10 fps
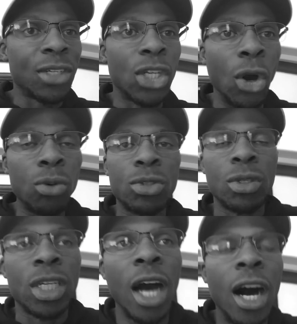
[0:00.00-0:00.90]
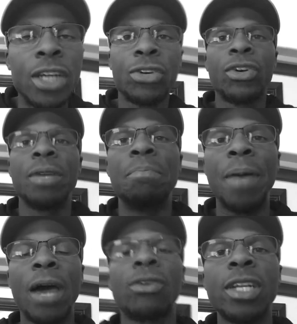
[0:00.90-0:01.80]
go conquer and
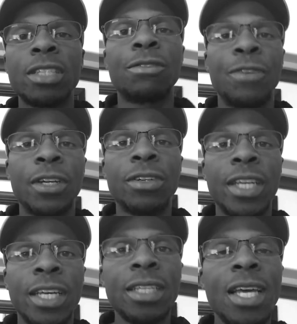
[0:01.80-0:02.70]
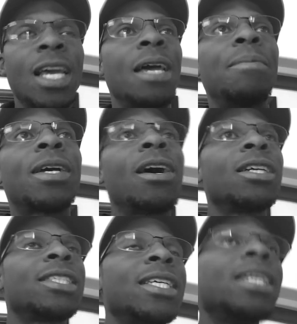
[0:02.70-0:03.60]
battle this fear then,
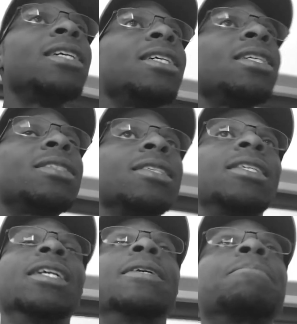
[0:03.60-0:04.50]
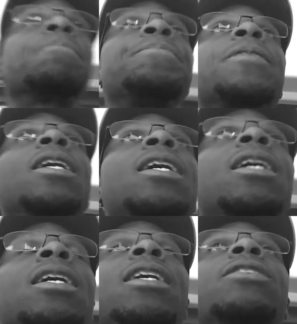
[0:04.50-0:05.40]
because here's the thing.
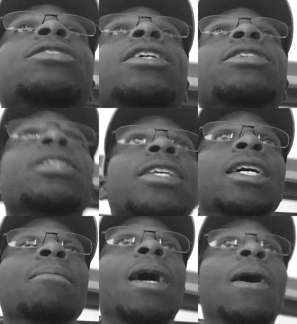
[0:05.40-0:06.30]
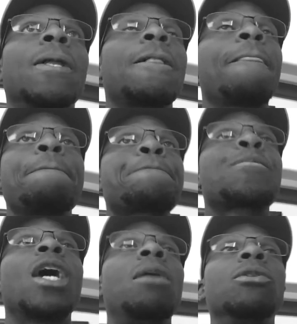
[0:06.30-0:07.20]
Here's the thing about
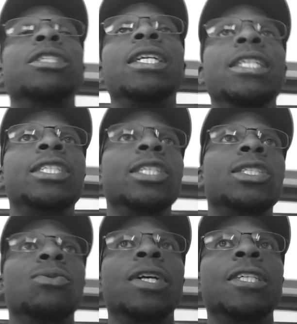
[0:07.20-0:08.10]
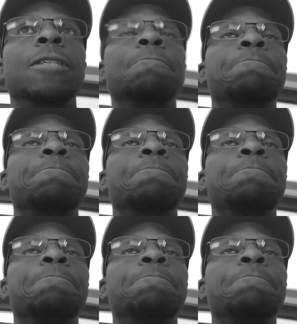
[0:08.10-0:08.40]
almost any situation.